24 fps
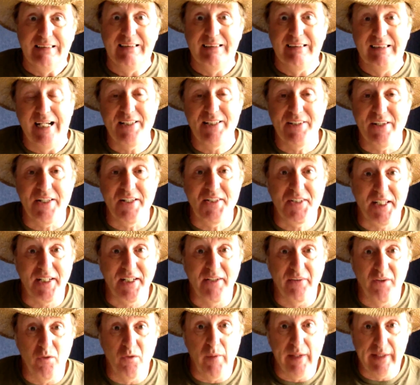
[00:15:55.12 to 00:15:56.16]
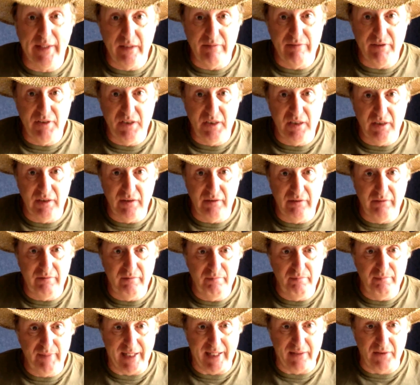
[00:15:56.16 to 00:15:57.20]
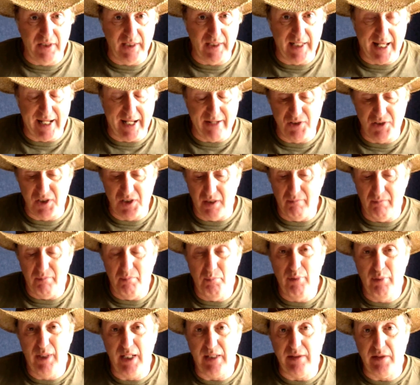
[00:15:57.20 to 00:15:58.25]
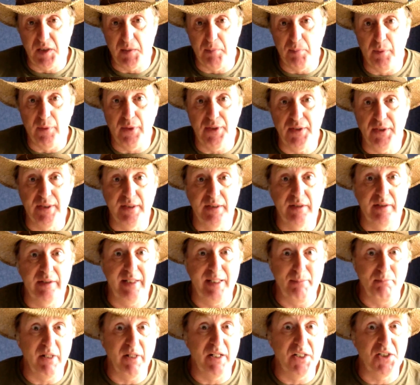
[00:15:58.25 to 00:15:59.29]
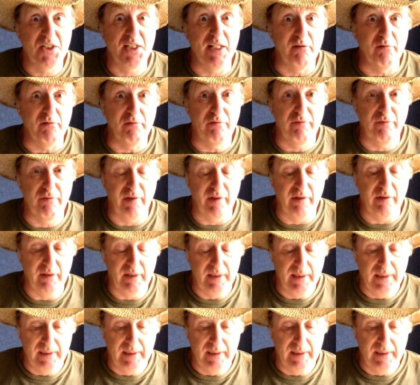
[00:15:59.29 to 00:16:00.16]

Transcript: As I said on the way over to back to the house, I'm pretty disappointed in myself for